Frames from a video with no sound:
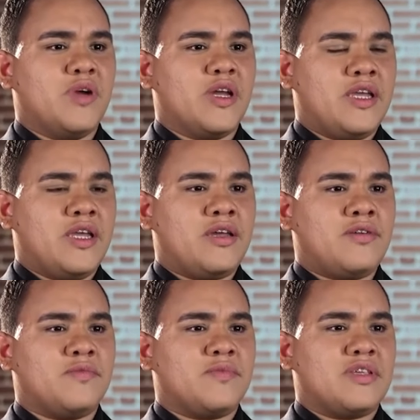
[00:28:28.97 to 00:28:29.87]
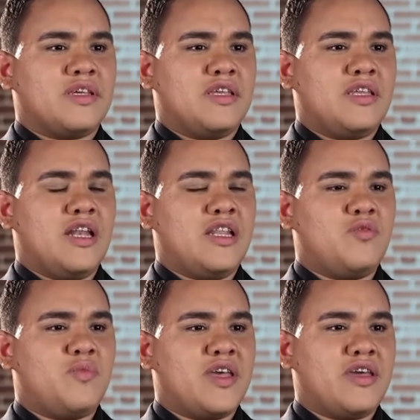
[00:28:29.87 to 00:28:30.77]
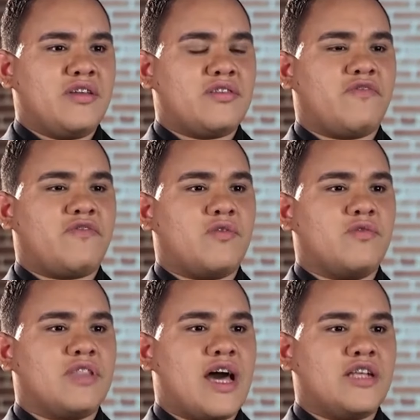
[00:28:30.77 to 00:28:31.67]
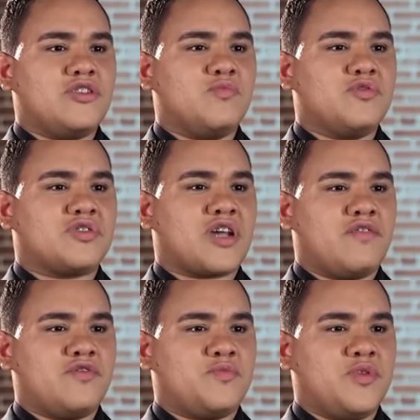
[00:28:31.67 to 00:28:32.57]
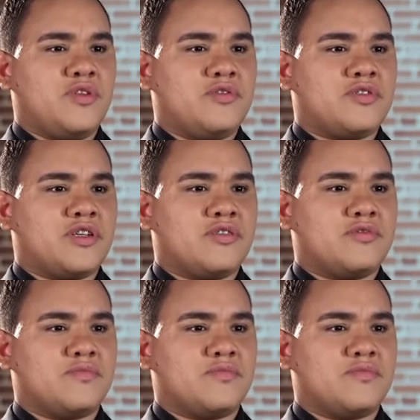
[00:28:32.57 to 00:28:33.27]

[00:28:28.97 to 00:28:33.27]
And in the university restroom, I would seek the Holy Spirit.